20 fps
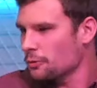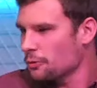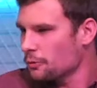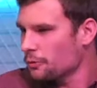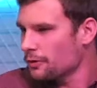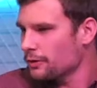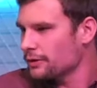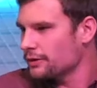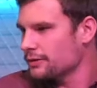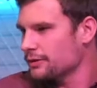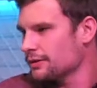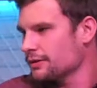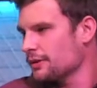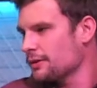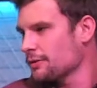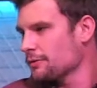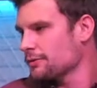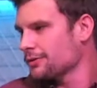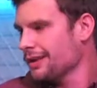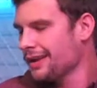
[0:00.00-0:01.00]
stories, in
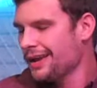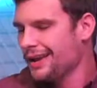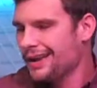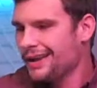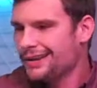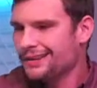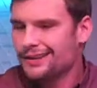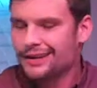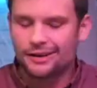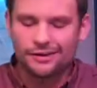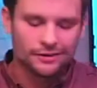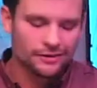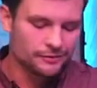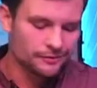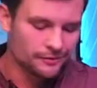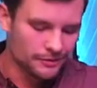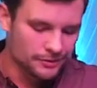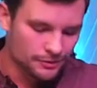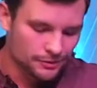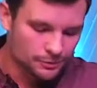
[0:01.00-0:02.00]
those
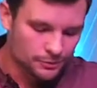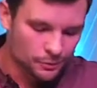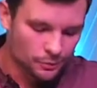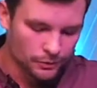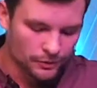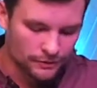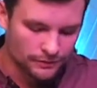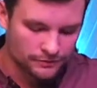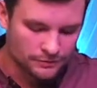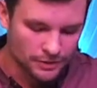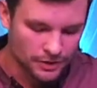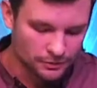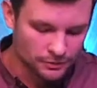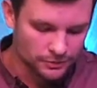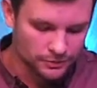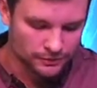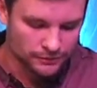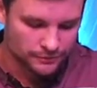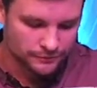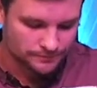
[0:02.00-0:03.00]
narrative, in the story of
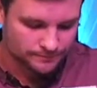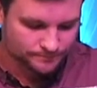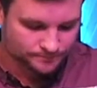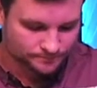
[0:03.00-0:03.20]
Joseph.